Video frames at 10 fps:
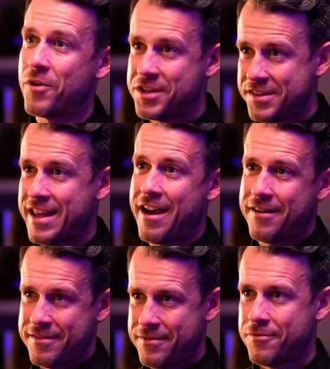which is
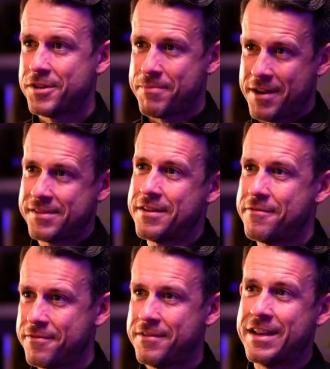that
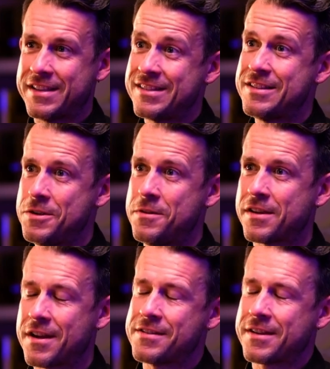responsiveness to the
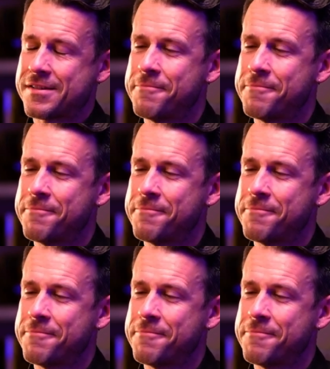context